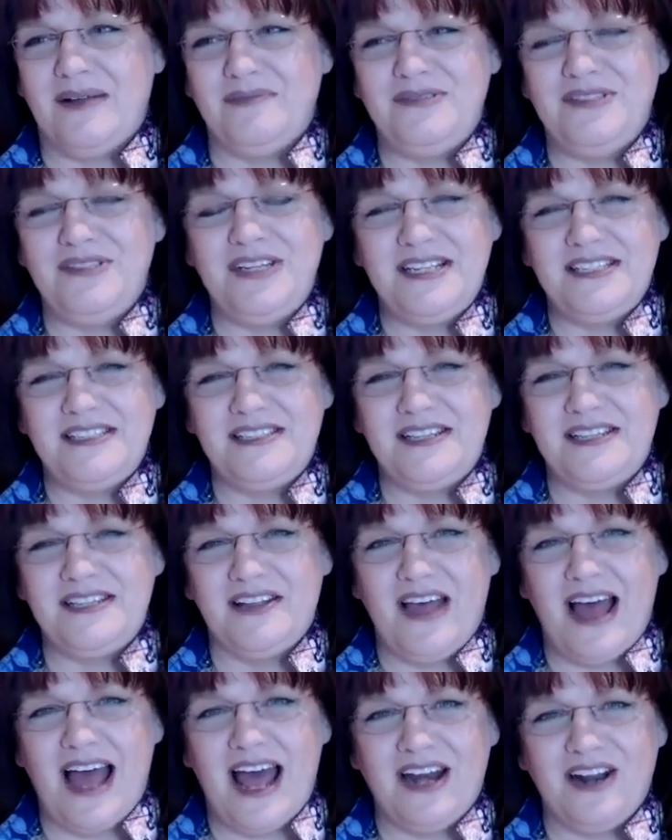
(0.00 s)
Just a
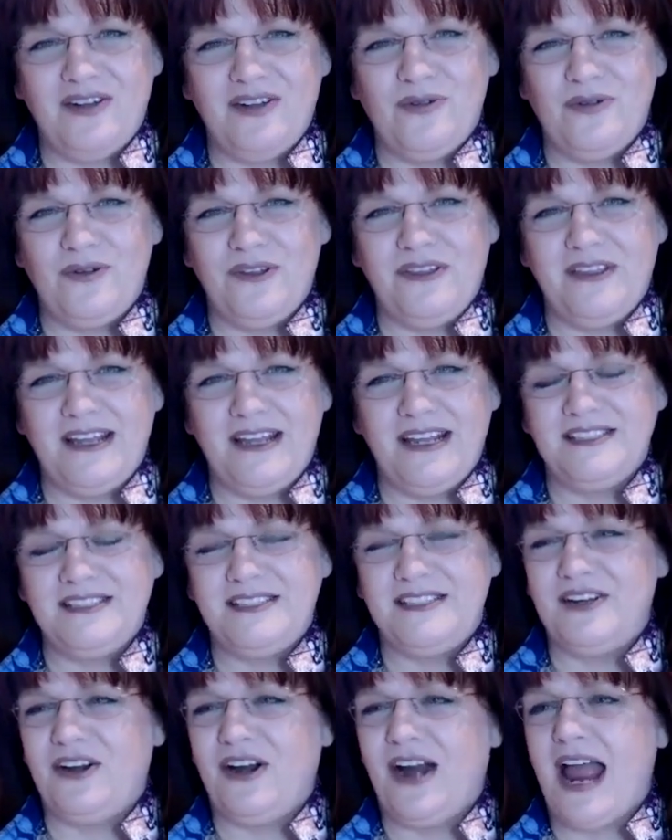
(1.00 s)
lot of cool things
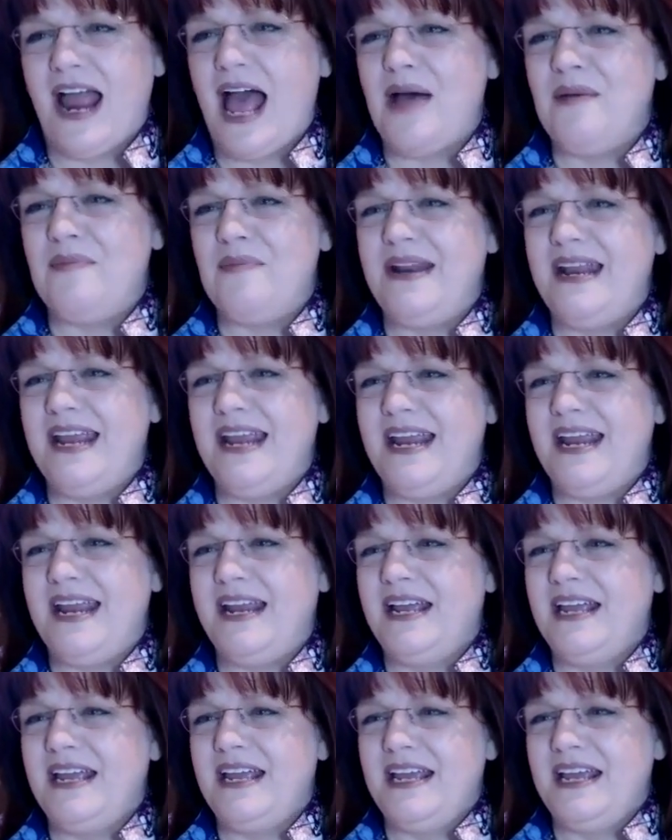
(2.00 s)
that are
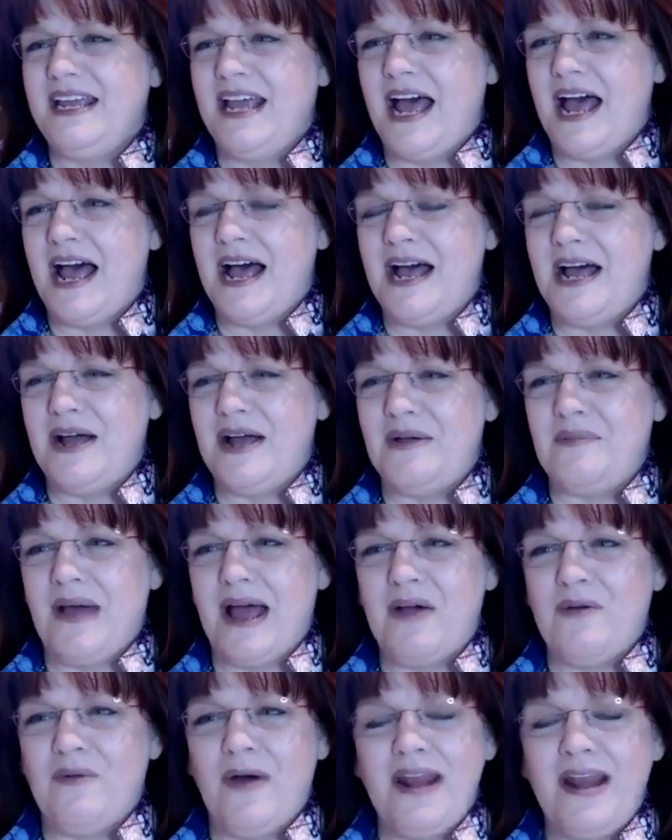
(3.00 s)
happening. I
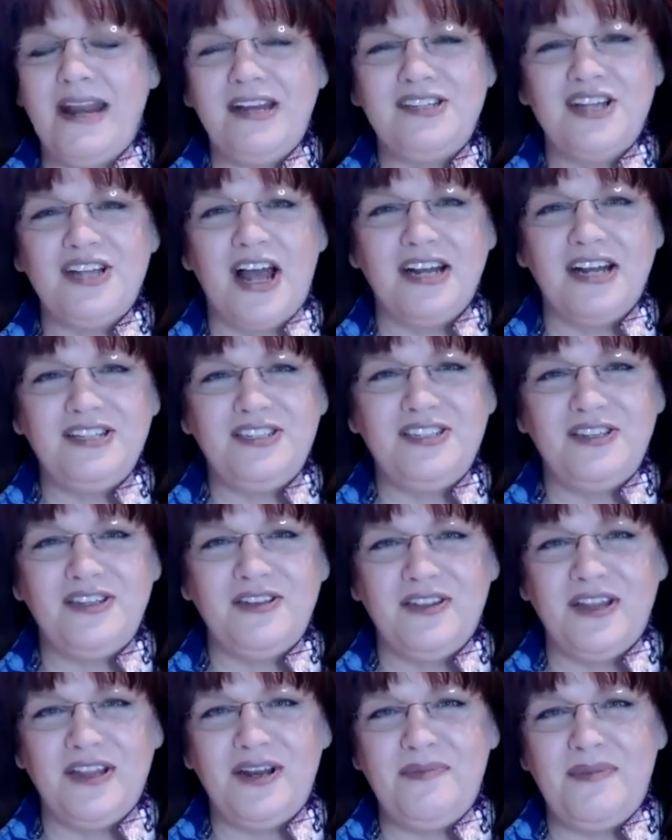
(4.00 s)
want to talk to you a
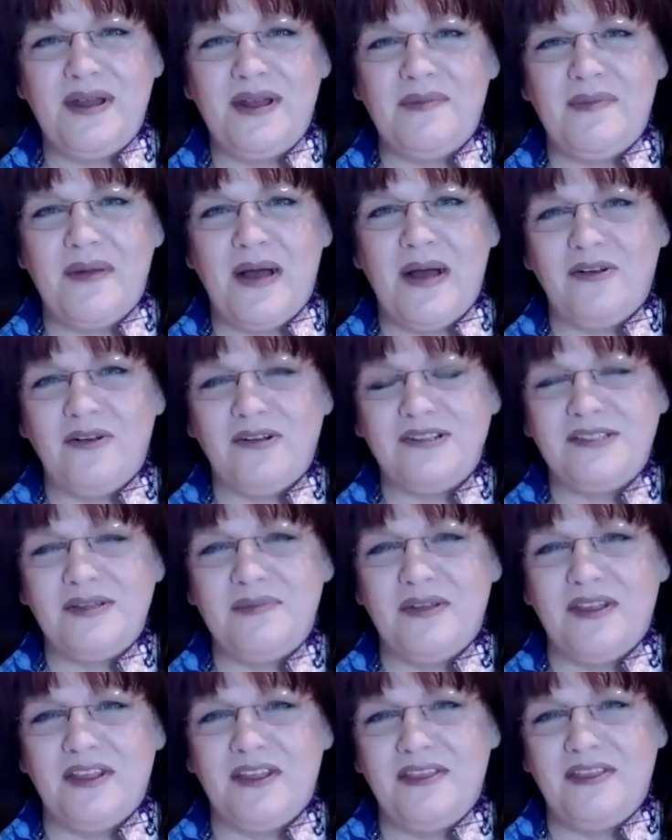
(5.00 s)
little bit about
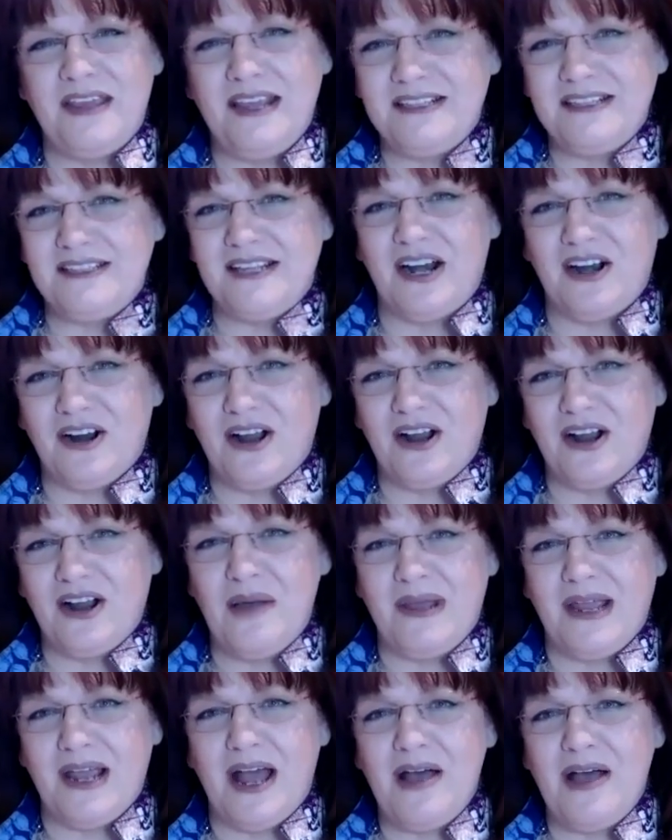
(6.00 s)
some of the things that are
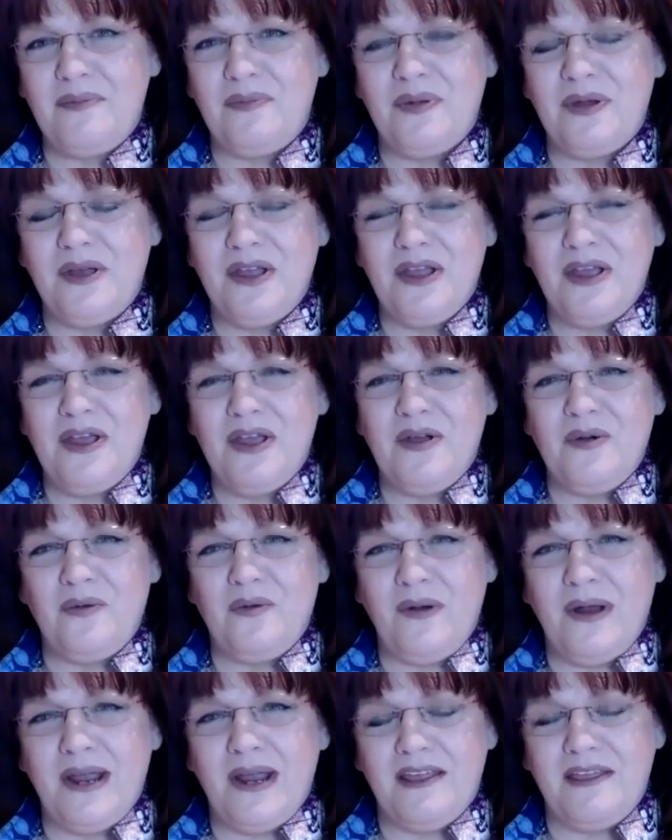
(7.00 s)
coming up
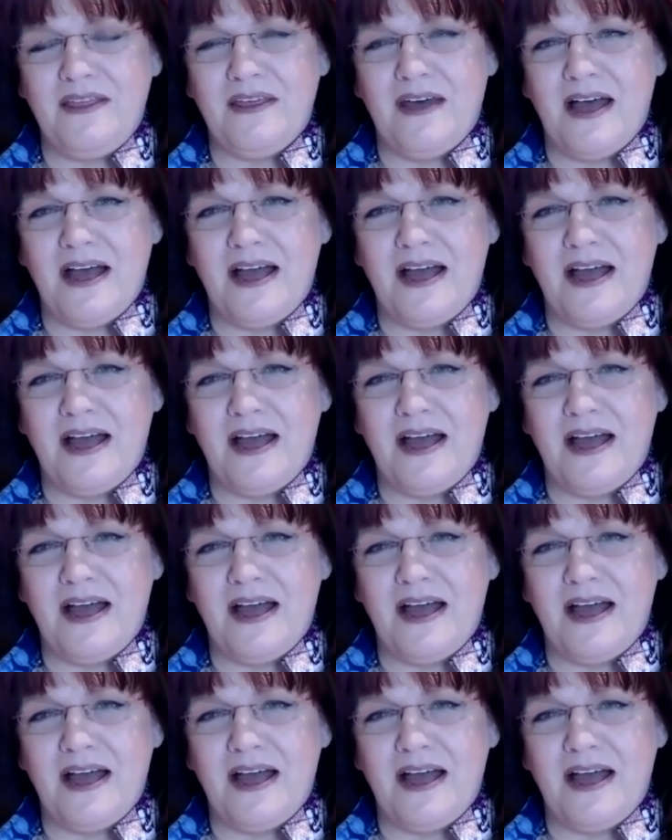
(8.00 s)
with